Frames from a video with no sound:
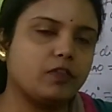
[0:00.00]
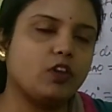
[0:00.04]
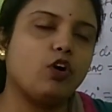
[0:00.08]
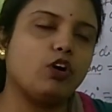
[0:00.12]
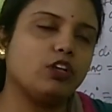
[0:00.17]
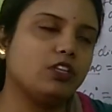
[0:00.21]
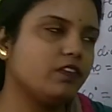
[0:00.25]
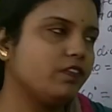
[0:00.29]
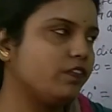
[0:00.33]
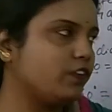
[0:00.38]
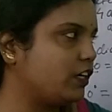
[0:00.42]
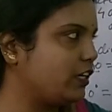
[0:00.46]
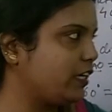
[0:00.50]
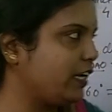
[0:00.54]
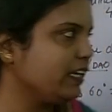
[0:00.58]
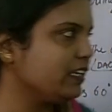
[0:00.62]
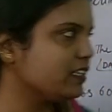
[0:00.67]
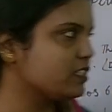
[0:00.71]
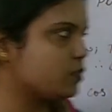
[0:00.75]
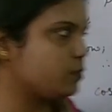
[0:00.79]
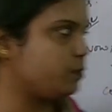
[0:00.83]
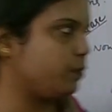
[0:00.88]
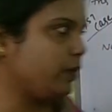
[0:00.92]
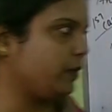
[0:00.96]
or the
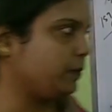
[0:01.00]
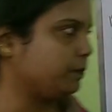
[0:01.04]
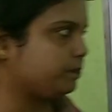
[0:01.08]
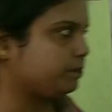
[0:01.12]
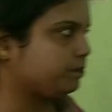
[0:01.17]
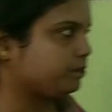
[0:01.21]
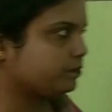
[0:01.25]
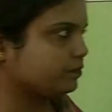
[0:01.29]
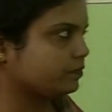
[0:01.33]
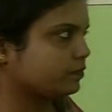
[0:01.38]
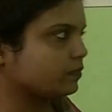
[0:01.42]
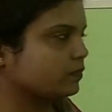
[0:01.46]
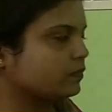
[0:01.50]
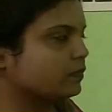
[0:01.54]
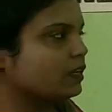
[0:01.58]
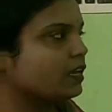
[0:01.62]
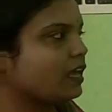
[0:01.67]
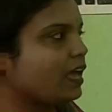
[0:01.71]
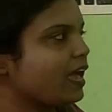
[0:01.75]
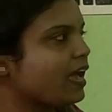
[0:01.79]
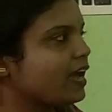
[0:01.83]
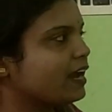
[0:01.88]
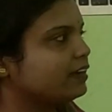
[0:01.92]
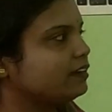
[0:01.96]
vertex B.
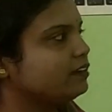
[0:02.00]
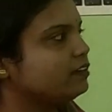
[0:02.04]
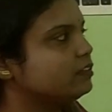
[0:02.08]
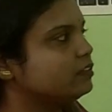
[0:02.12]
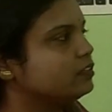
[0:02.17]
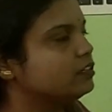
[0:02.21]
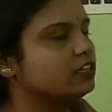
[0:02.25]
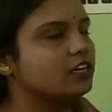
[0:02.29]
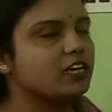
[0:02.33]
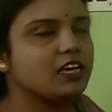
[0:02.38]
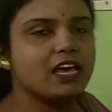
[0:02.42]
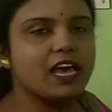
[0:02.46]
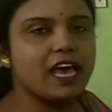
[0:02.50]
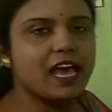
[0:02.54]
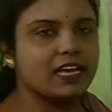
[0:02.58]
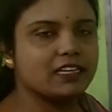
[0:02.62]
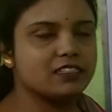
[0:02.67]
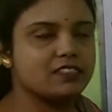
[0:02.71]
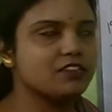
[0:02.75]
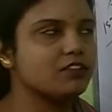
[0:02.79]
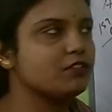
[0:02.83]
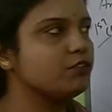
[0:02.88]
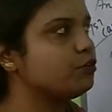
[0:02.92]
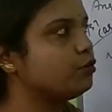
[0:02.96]
And
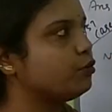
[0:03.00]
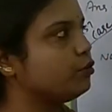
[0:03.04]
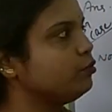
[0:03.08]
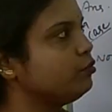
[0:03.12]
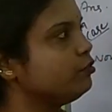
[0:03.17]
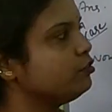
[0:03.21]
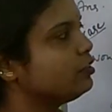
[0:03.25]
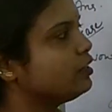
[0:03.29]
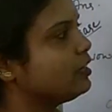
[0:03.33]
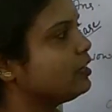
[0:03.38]
as you know